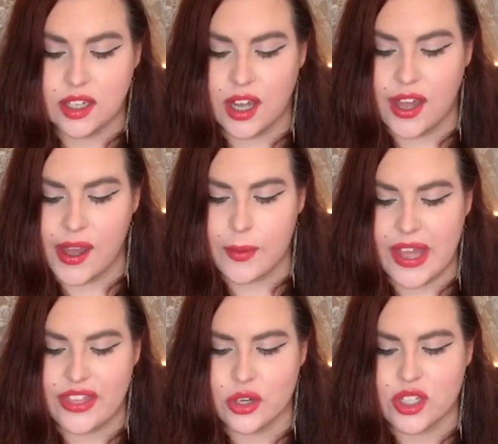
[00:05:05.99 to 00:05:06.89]

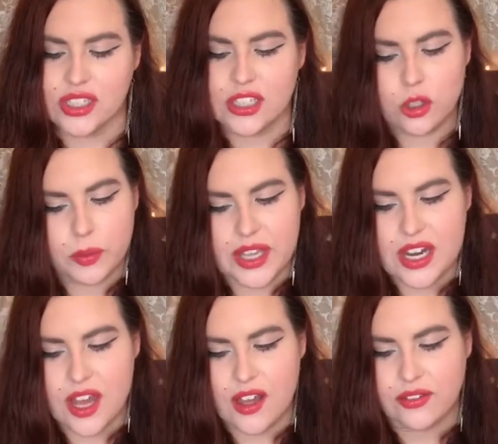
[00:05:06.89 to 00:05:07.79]
And there's a little
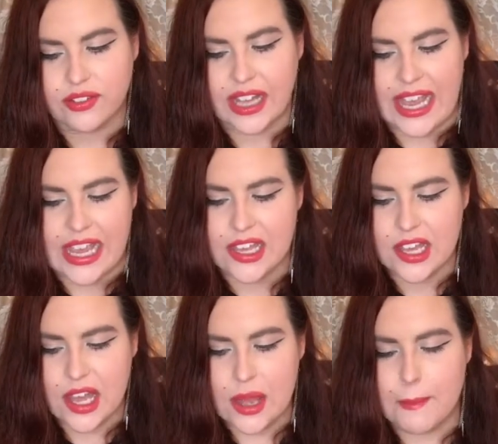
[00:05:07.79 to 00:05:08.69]
bit of like
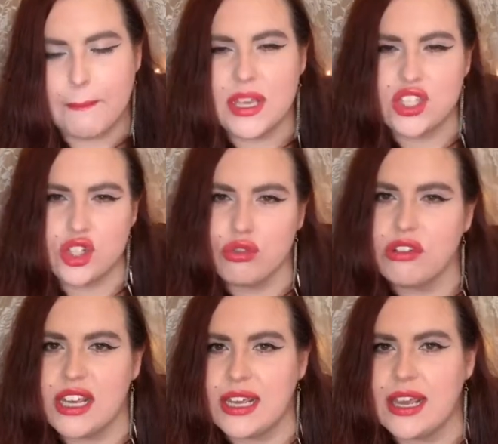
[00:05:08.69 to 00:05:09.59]

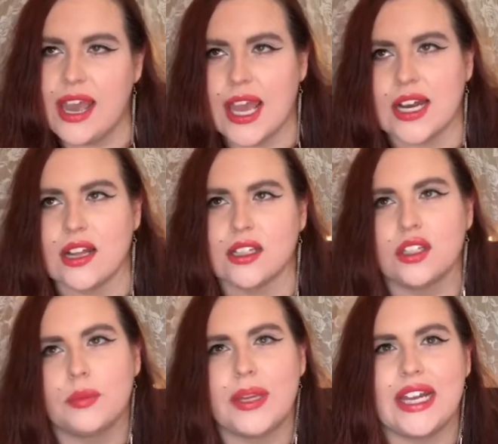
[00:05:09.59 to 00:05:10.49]
mystery and a
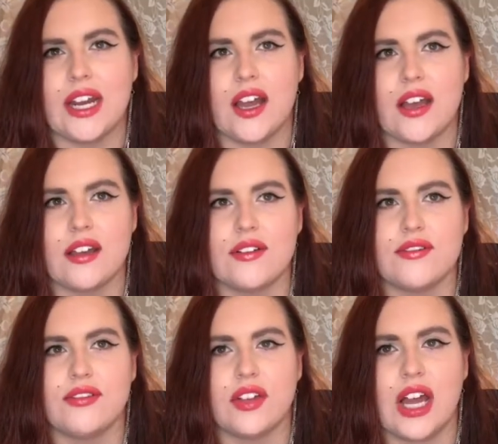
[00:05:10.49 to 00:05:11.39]
little bit
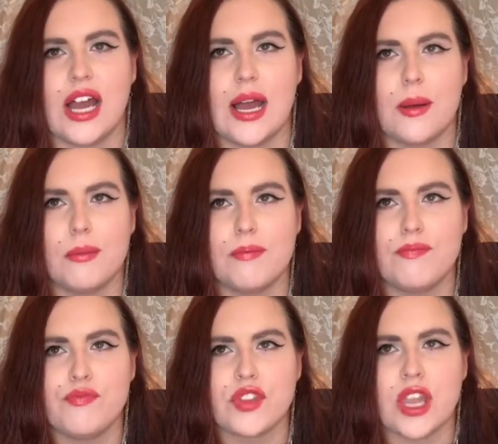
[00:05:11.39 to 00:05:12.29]
of
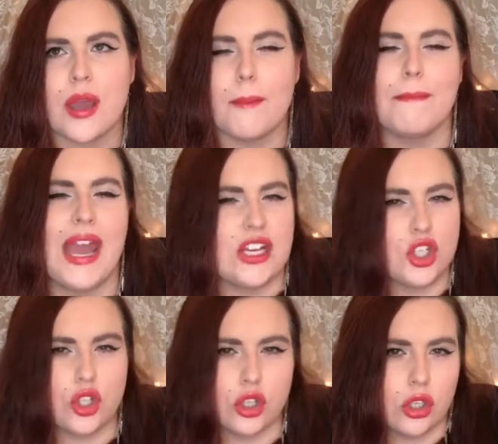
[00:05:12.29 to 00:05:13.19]

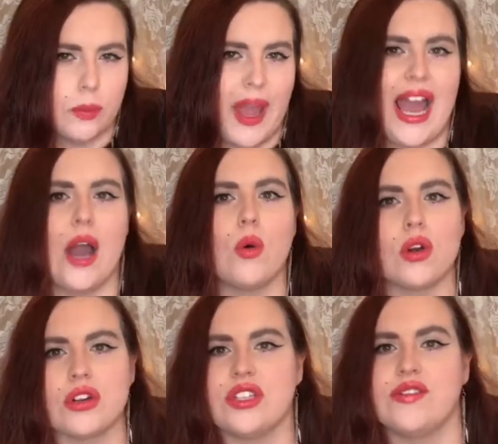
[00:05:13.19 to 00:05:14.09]
magical
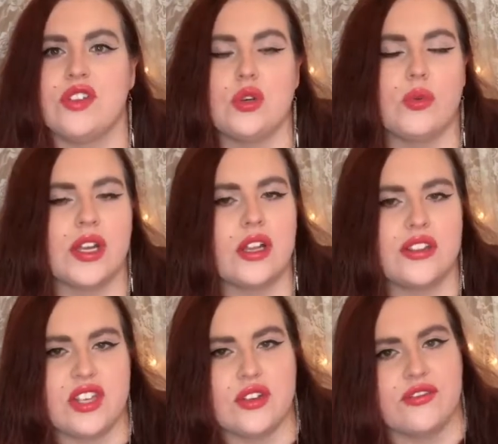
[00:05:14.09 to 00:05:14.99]
powers, if you will,
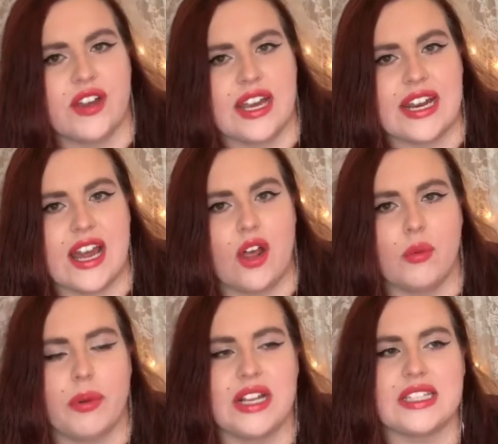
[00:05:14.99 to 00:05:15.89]
that you find
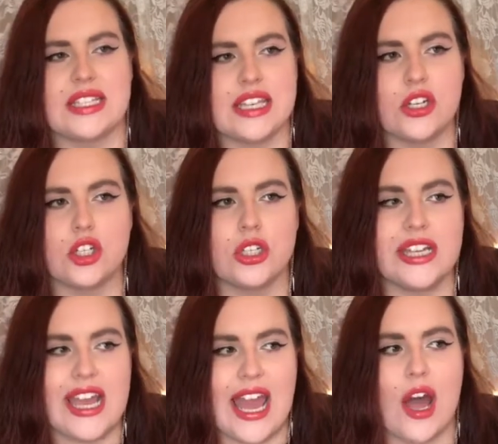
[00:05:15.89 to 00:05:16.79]
out. But it's
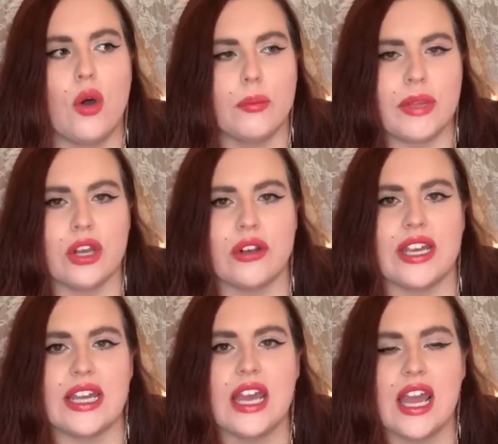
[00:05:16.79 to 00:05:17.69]
essentially how
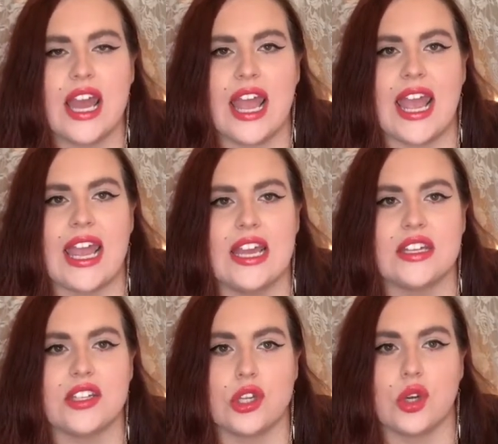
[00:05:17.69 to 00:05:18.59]
Miri
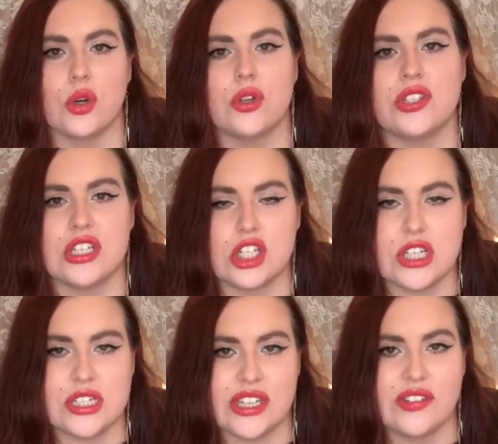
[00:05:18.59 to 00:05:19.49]
and the girls that
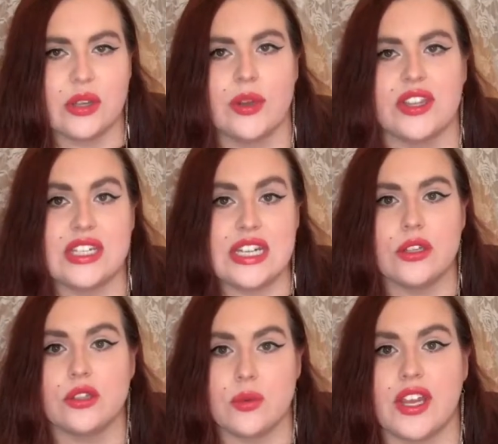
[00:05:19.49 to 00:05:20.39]
she's living with
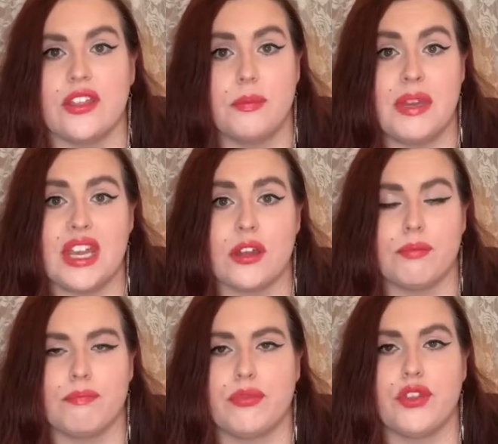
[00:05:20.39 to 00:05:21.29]
deals with being
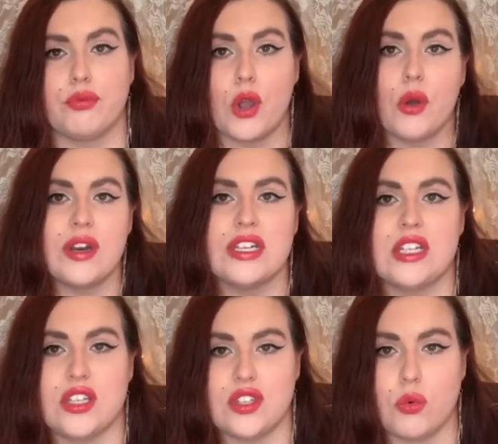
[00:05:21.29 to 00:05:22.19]
thrown
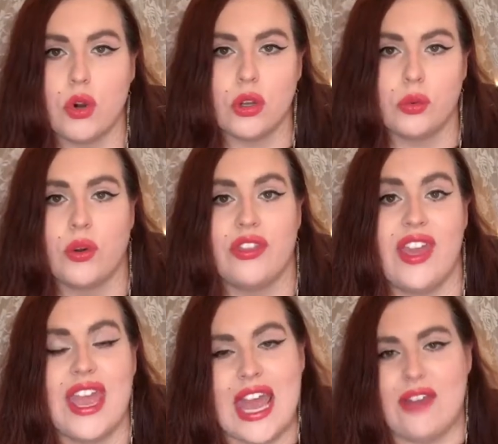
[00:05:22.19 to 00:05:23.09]
into this world where
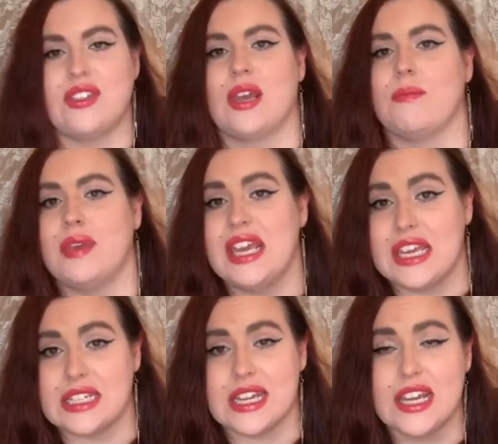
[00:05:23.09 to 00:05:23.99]
they have to
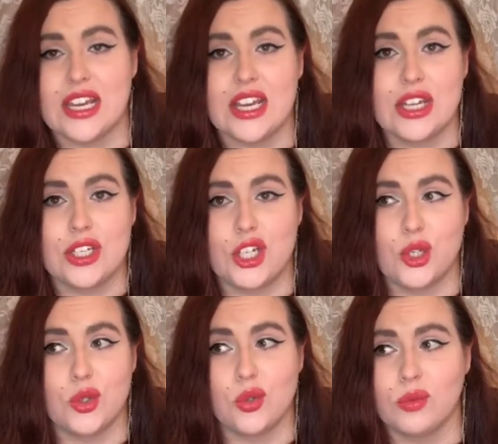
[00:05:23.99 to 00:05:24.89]
compete
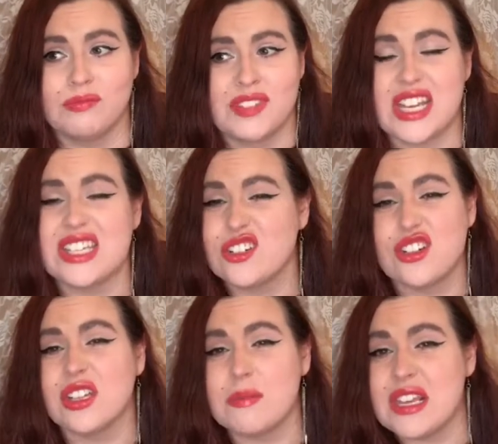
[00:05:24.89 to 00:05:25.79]
to
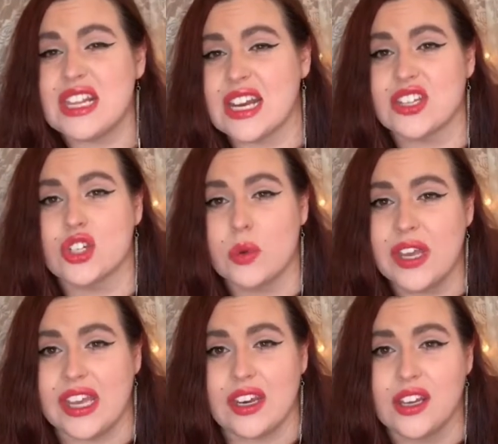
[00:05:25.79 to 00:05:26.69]
essentially be the next
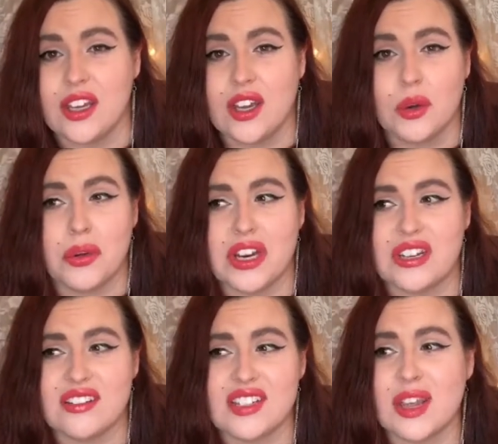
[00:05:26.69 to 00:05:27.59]
queen,
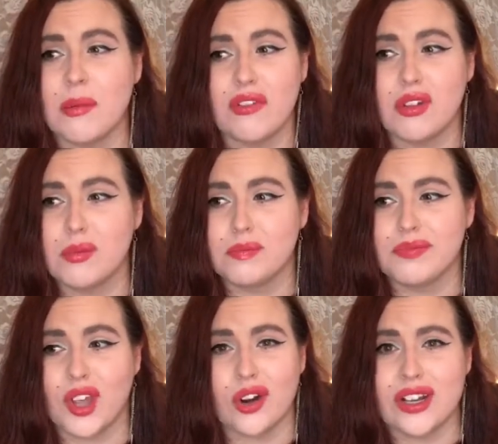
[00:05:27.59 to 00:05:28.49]
when some of
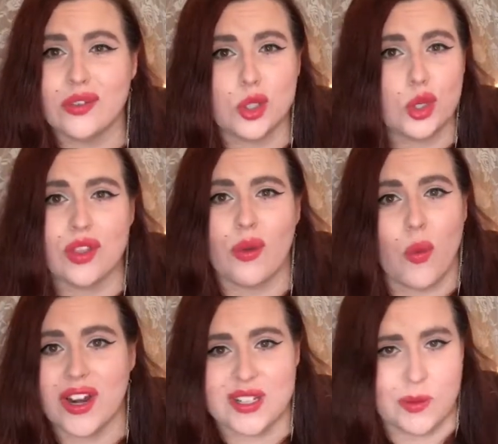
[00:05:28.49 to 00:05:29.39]
them aren't even sure they
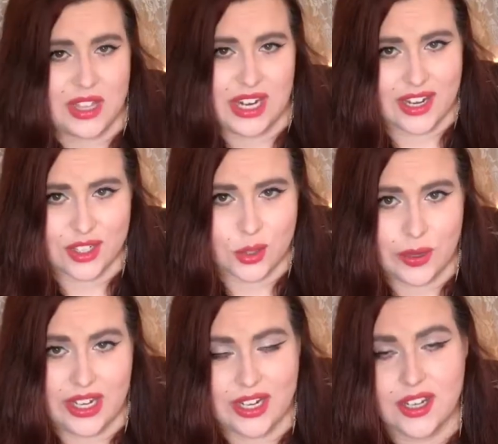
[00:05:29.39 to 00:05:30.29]
want to be the next
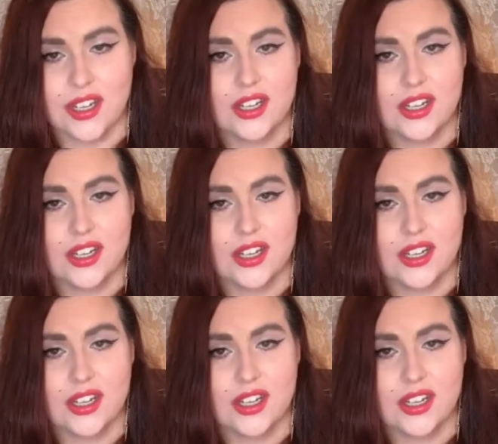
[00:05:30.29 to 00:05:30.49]
queen.